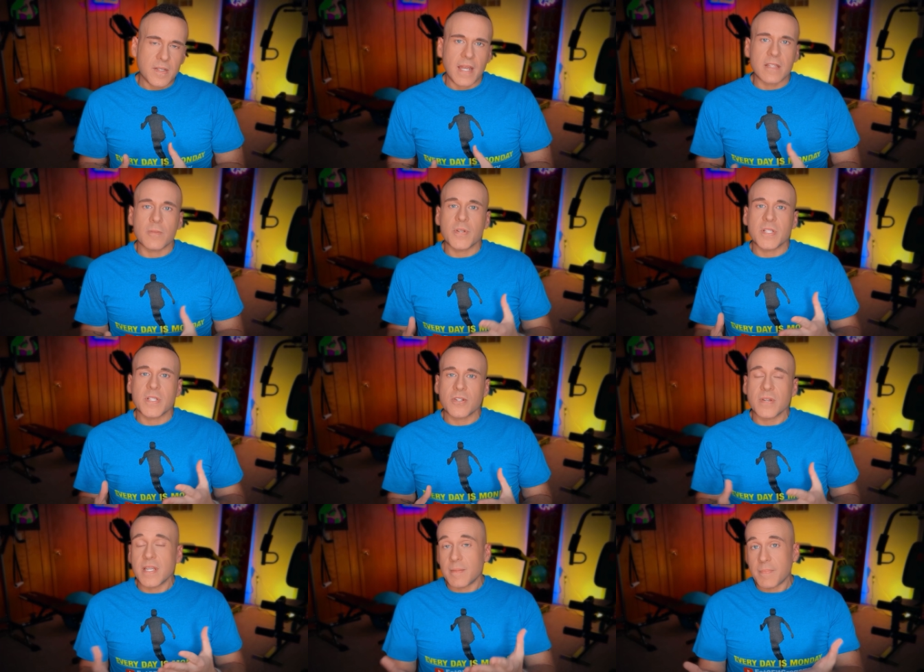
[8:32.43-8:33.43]
and their potential
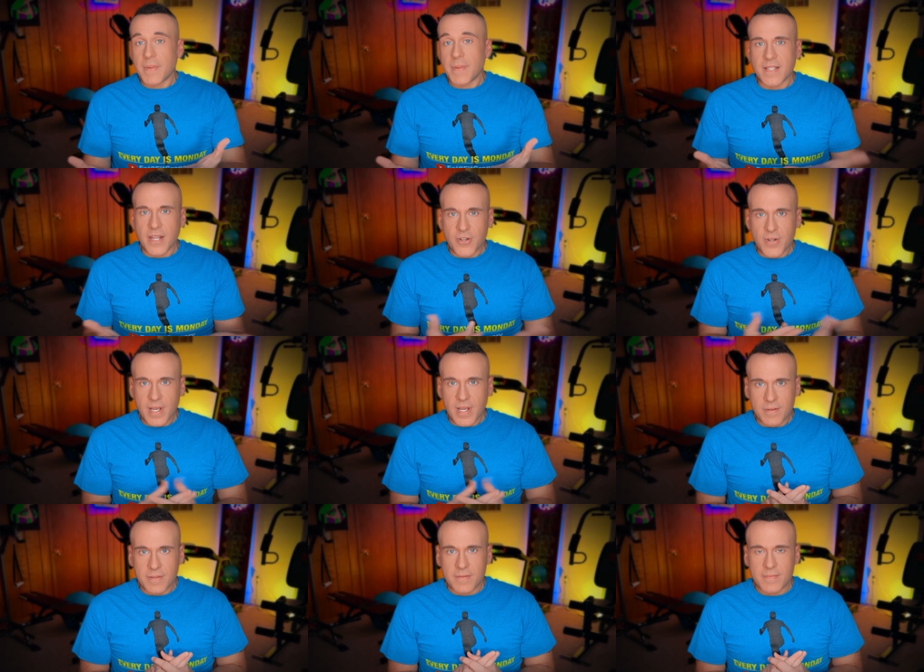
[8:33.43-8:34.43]
impact on your health.